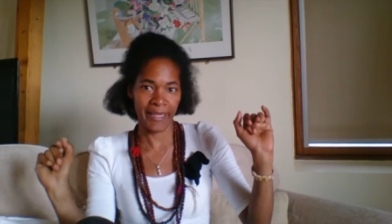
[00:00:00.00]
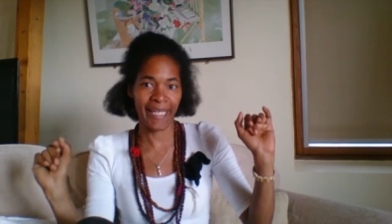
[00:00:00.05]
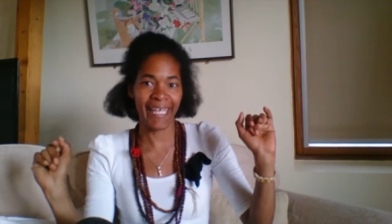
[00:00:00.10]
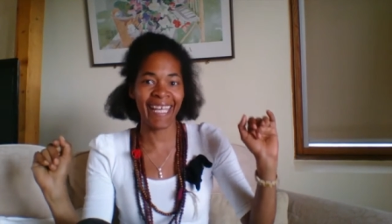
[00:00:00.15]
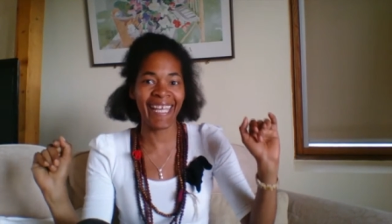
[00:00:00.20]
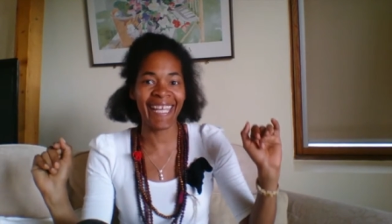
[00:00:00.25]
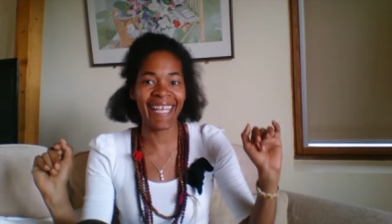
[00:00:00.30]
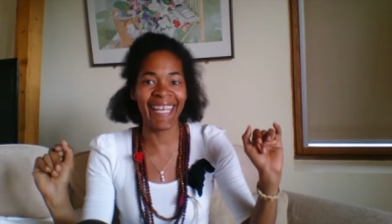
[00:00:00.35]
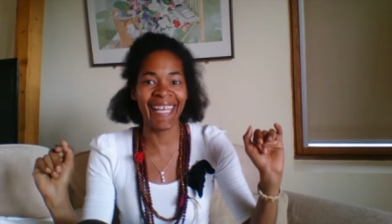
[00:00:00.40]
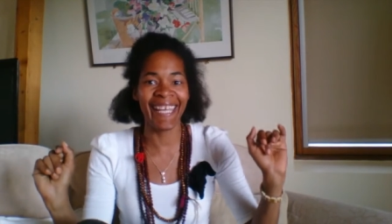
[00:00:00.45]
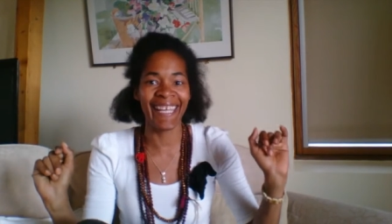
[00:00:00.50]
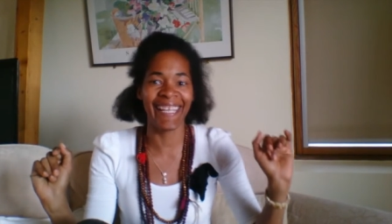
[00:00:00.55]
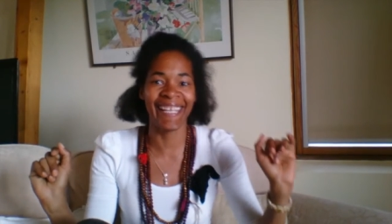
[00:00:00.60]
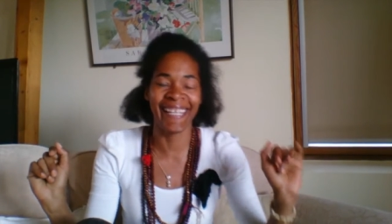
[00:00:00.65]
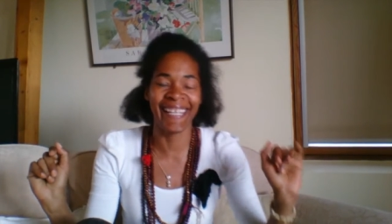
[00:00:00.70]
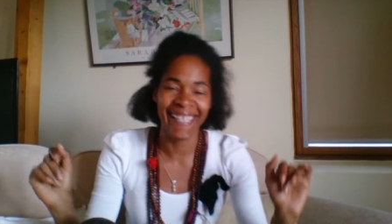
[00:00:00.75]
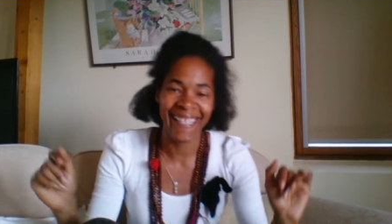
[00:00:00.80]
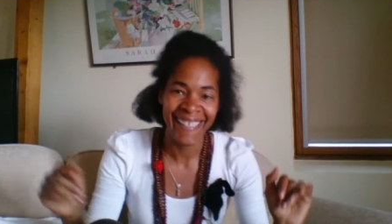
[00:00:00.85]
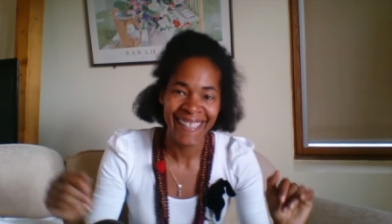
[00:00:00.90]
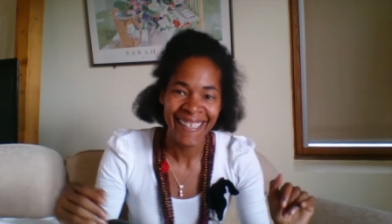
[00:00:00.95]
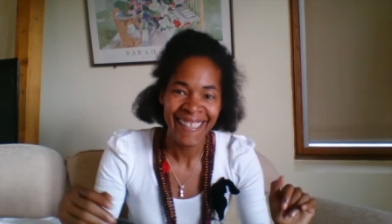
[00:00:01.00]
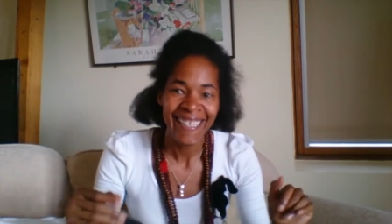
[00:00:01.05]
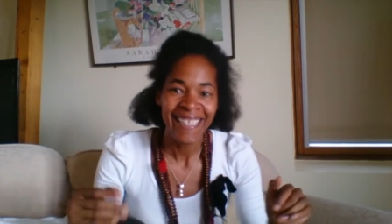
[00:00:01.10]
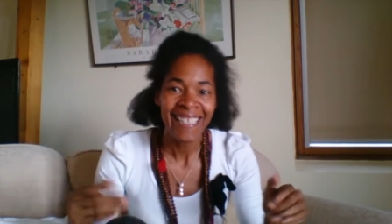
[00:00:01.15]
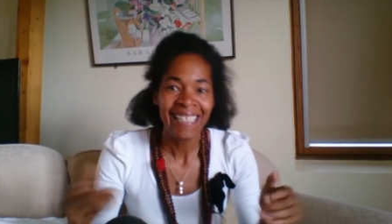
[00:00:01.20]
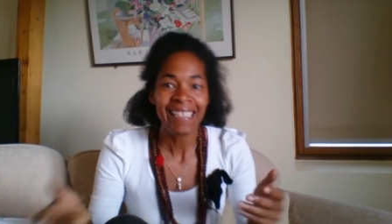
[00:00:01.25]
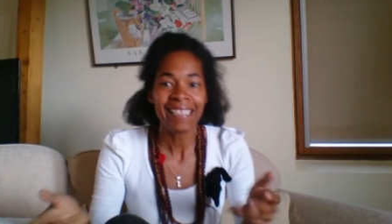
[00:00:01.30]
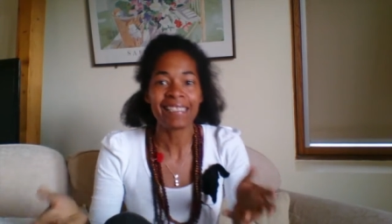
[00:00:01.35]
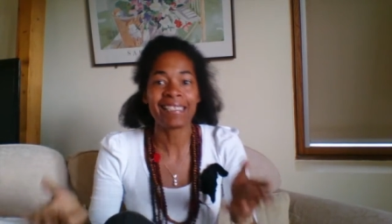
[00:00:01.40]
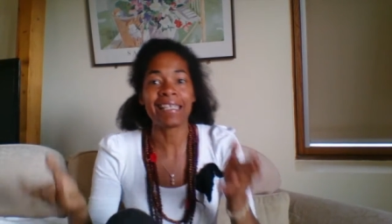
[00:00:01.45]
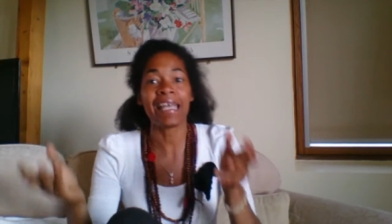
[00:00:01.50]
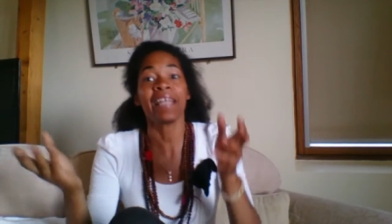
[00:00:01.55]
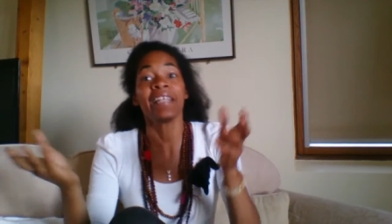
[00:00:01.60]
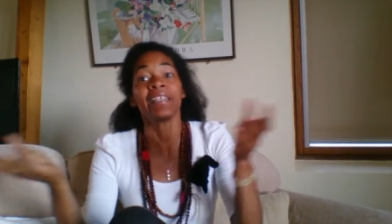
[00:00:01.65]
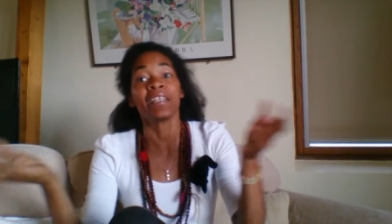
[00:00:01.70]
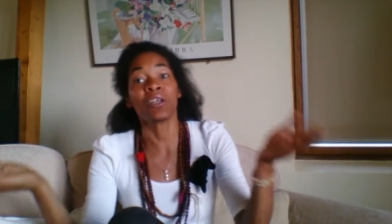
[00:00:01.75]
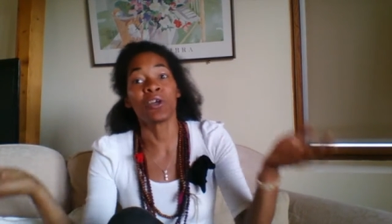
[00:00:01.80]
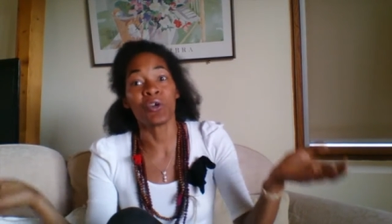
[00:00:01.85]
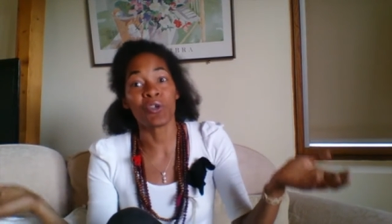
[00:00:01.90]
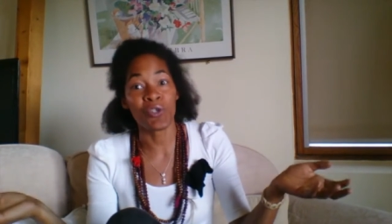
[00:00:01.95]
Okay?
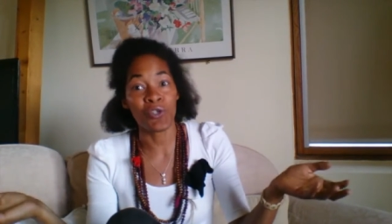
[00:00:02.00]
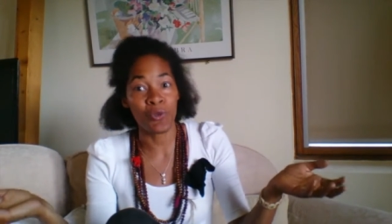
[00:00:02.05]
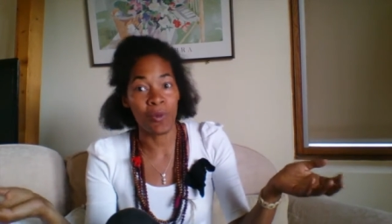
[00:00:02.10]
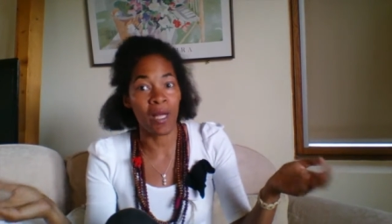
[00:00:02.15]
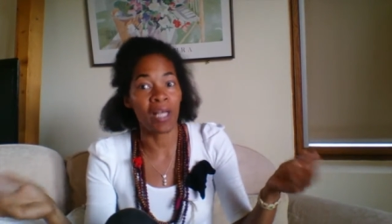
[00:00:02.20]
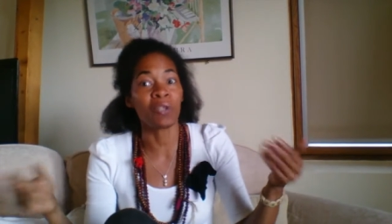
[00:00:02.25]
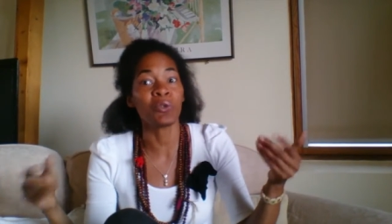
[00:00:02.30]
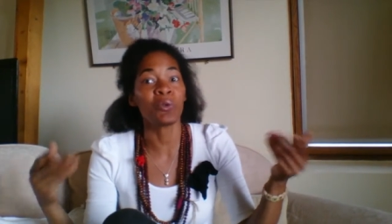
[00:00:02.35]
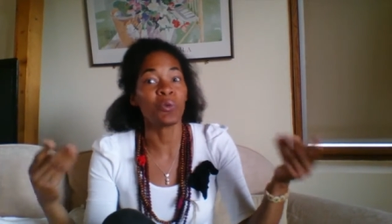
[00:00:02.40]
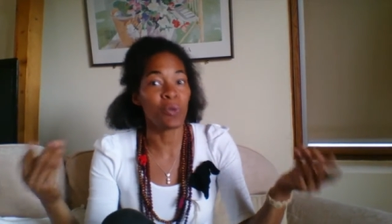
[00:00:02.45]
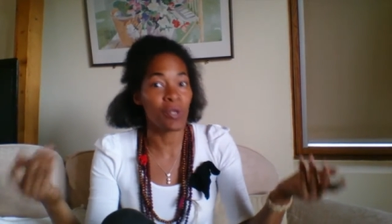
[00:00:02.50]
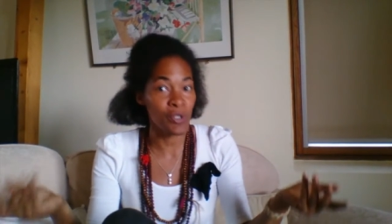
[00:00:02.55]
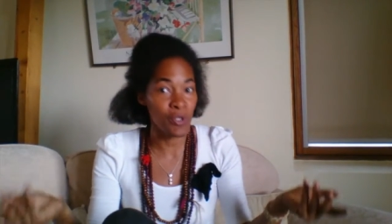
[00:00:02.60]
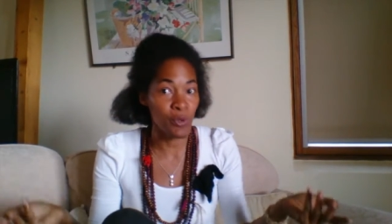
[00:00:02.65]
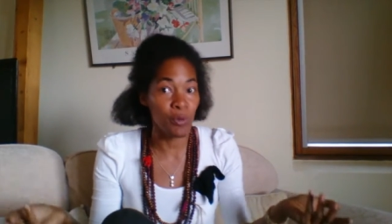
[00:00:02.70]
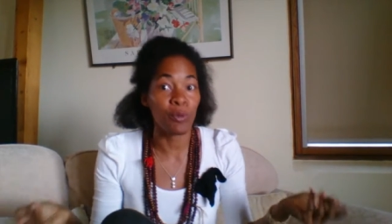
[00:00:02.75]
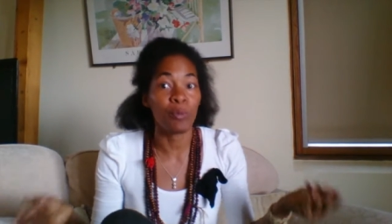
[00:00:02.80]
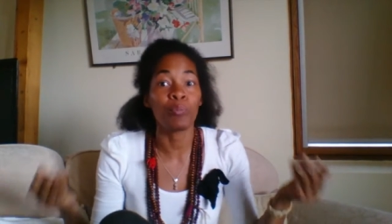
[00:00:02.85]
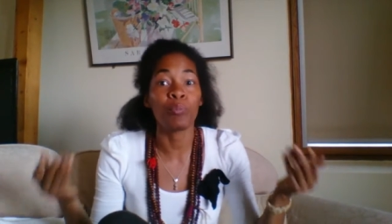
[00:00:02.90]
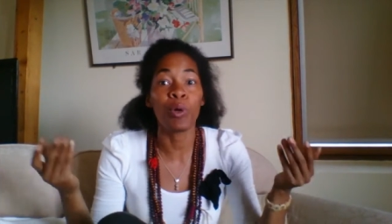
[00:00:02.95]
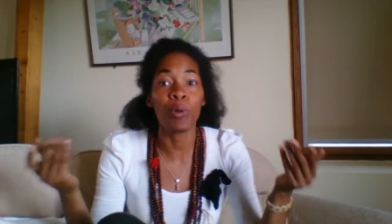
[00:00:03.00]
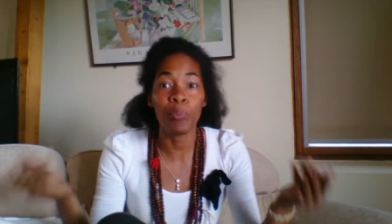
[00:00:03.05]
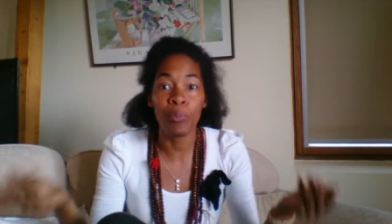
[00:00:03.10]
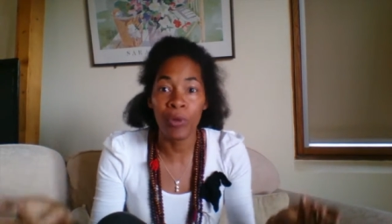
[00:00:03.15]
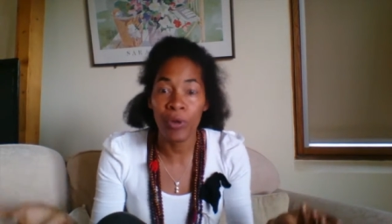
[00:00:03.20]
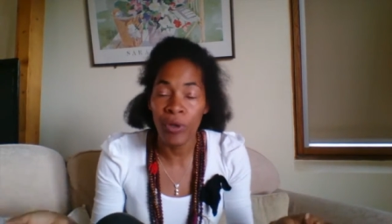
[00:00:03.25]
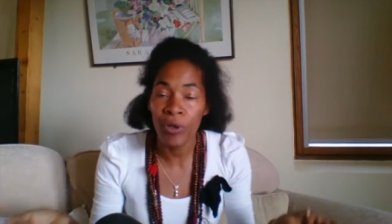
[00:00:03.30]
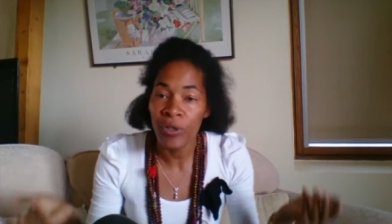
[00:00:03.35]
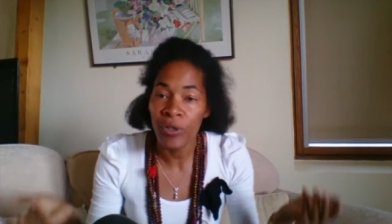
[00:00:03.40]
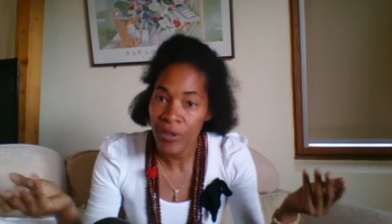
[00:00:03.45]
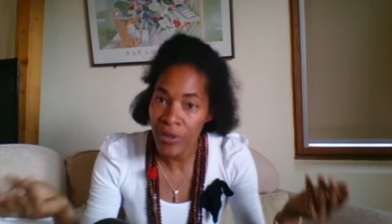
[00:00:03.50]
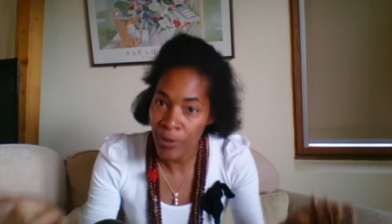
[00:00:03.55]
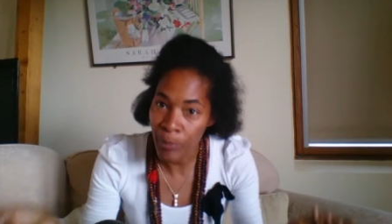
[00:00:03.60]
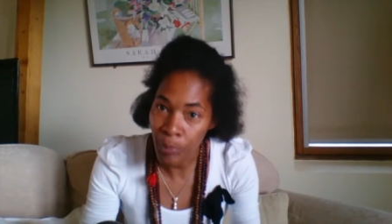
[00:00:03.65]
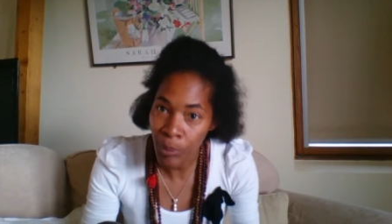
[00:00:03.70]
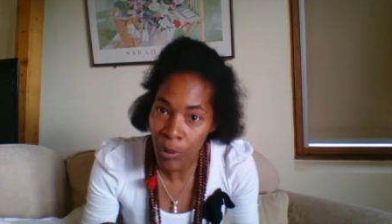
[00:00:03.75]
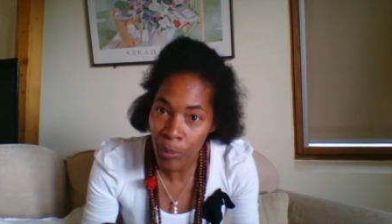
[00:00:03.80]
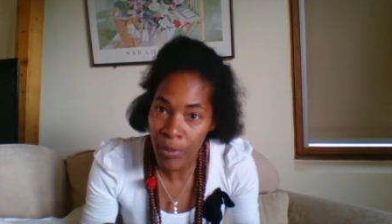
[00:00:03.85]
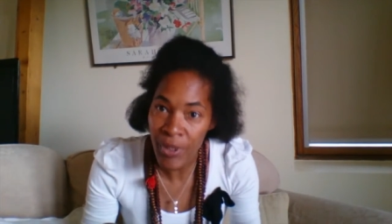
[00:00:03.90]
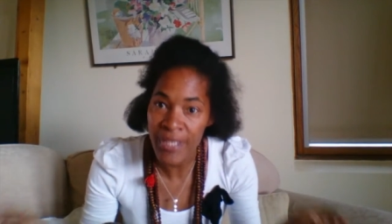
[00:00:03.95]
then Ingo Swann, who was a proper, a
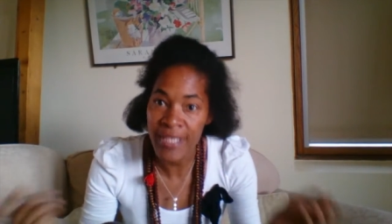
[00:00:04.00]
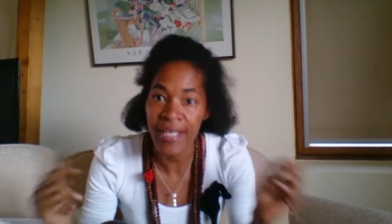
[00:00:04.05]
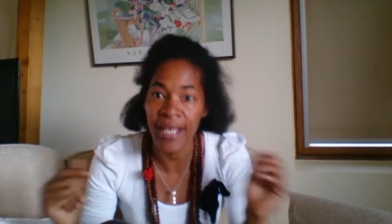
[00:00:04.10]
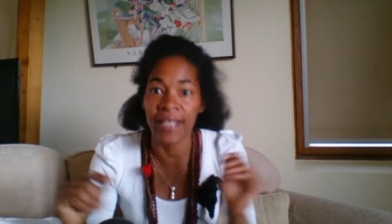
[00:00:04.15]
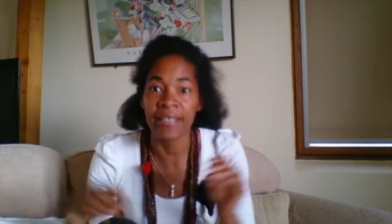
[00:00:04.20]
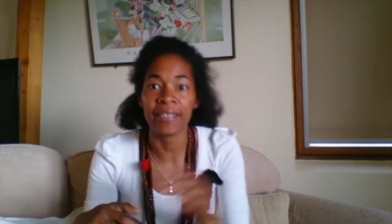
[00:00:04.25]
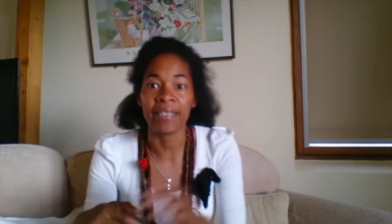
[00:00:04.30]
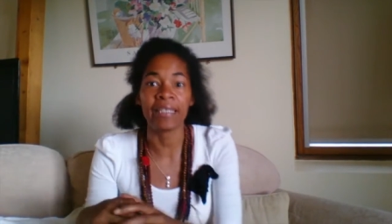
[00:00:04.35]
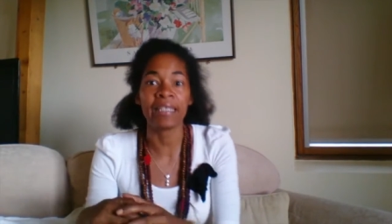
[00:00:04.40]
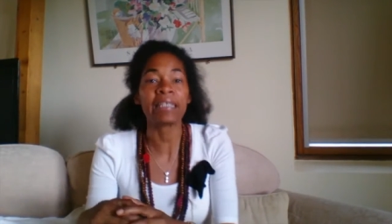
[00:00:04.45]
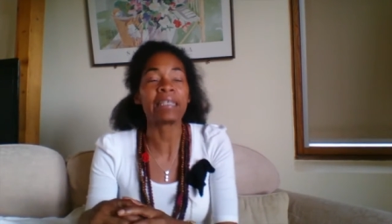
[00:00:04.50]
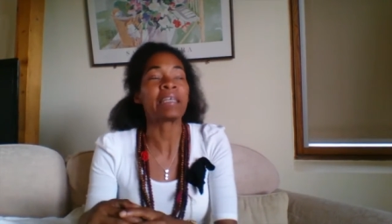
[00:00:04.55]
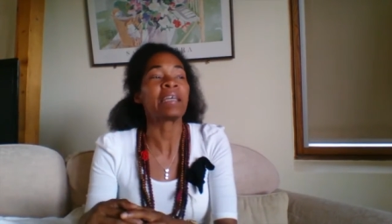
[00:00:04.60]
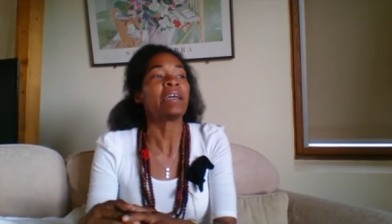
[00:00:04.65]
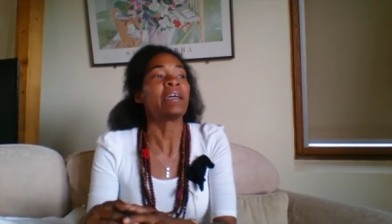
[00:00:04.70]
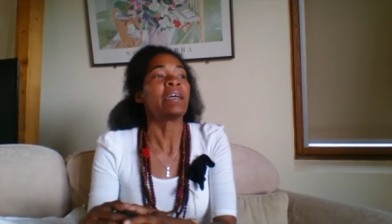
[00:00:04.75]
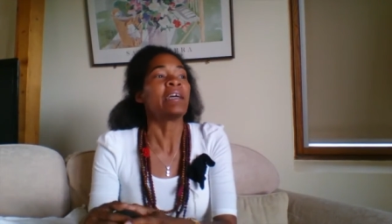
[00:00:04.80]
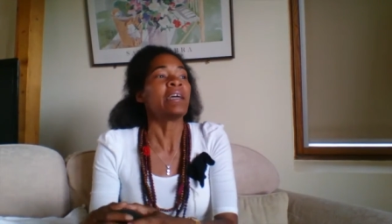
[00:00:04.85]
proper psychic,